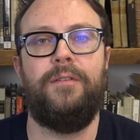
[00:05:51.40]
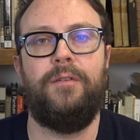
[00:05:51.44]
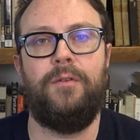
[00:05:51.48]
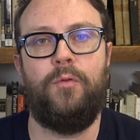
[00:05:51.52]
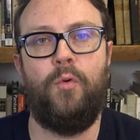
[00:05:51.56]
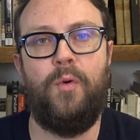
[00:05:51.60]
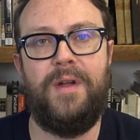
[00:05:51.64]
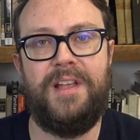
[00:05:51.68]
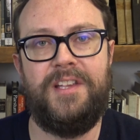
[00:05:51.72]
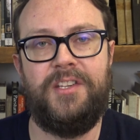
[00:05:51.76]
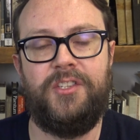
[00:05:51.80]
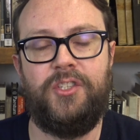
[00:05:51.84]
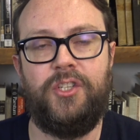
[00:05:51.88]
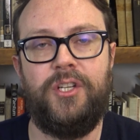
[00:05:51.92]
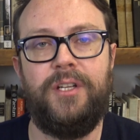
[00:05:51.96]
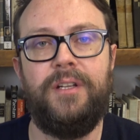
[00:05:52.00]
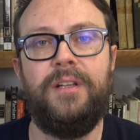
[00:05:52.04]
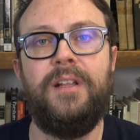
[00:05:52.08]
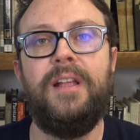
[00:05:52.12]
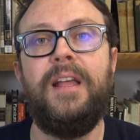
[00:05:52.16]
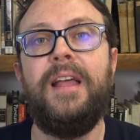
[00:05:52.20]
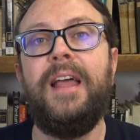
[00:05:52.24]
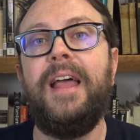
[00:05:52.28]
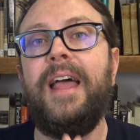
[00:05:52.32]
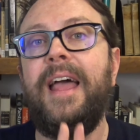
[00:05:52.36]

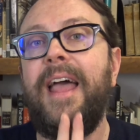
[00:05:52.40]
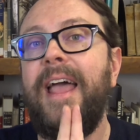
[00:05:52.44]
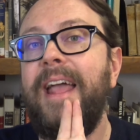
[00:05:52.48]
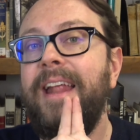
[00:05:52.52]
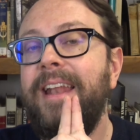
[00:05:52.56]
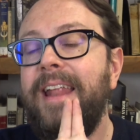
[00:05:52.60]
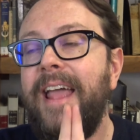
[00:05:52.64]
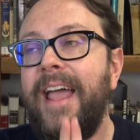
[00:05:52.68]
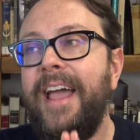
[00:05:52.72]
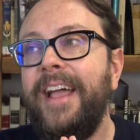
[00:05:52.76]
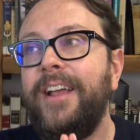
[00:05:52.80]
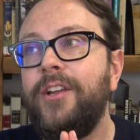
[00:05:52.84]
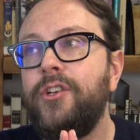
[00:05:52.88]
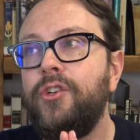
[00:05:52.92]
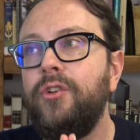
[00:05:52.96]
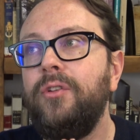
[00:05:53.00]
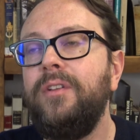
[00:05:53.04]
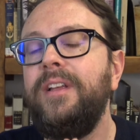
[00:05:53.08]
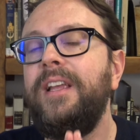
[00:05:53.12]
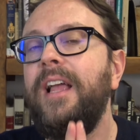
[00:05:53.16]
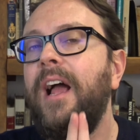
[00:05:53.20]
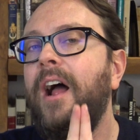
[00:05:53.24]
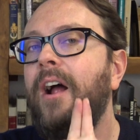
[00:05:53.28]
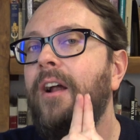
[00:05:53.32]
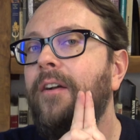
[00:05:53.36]
question, and
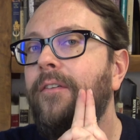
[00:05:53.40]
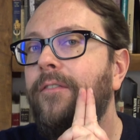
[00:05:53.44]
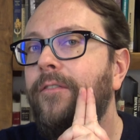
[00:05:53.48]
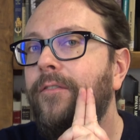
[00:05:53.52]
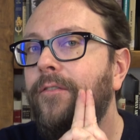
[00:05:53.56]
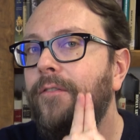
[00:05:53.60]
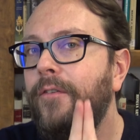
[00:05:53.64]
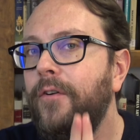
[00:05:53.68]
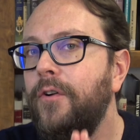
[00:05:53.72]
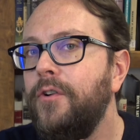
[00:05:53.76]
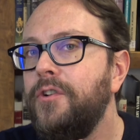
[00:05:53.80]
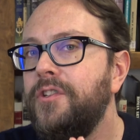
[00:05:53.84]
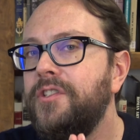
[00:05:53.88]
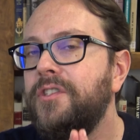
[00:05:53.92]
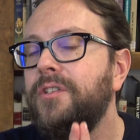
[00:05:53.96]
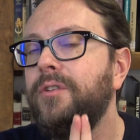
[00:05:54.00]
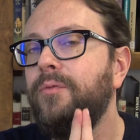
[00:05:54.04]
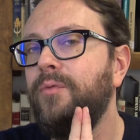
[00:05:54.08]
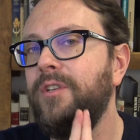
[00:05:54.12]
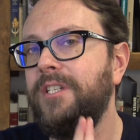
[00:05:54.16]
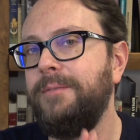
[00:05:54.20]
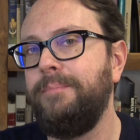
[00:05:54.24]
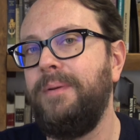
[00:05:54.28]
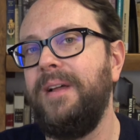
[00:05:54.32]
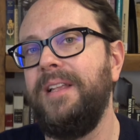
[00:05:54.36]
actually our first
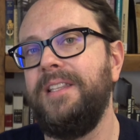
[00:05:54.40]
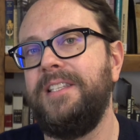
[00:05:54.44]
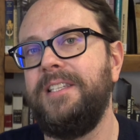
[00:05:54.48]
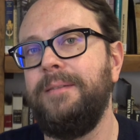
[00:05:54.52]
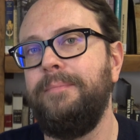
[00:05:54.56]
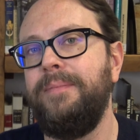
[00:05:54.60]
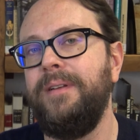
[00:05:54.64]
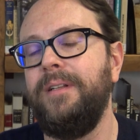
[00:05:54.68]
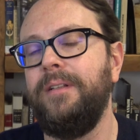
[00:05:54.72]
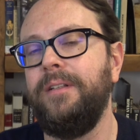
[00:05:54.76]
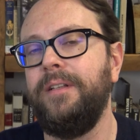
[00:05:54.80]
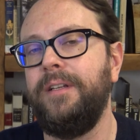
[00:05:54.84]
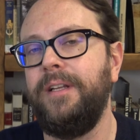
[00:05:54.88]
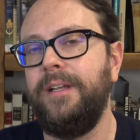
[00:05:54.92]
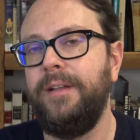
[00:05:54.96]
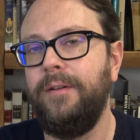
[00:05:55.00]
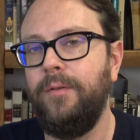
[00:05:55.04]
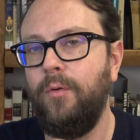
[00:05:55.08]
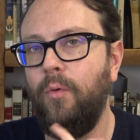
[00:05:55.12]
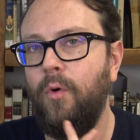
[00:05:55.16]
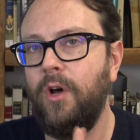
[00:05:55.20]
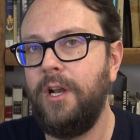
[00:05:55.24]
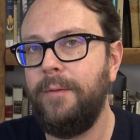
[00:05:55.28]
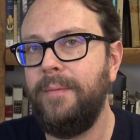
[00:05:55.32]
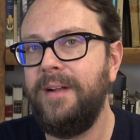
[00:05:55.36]
responsibility.
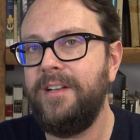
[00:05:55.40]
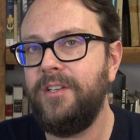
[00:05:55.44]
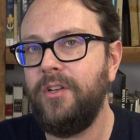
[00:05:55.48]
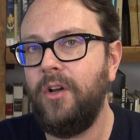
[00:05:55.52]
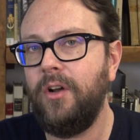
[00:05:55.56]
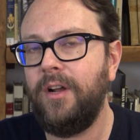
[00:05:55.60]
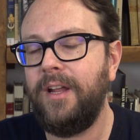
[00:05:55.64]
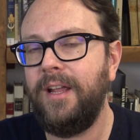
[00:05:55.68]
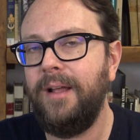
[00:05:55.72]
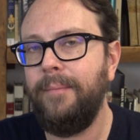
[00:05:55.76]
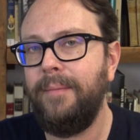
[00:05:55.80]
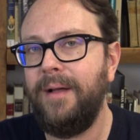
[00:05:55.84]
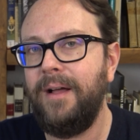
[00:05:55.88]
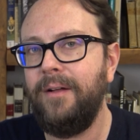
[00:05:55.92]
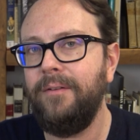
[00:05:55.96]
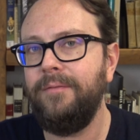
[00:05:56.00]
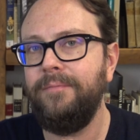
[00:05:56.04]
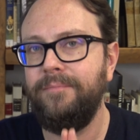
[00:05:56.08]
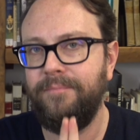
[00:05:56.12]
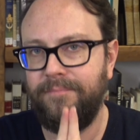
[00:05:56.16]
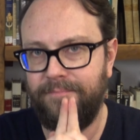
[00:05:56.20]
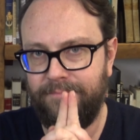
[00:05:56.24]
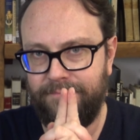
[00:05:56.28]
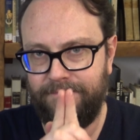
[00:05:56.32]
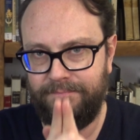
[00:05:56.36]
What am I talking
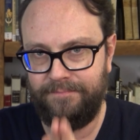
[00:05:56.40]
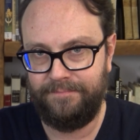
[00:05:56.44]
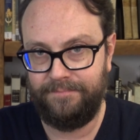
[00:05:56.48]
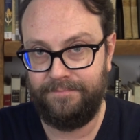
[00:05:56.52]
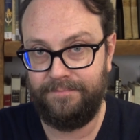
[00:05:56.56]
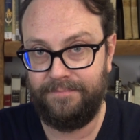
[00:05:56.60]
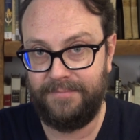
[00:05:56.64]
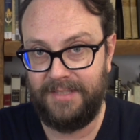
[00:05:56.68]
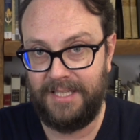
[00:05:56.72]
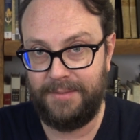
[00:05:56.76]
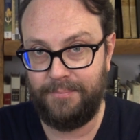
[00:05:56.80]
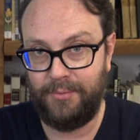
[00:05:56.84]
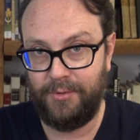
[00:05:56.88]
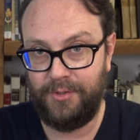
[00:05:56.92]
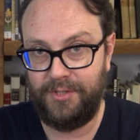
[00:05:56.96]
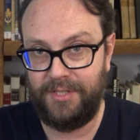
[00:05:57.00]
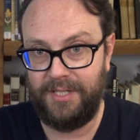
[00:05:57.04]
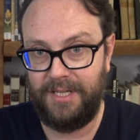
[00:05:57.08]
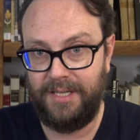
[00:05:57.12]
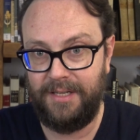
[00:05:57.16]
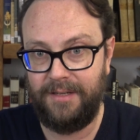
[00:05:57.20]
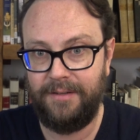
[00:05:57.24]
about? Let's proceed.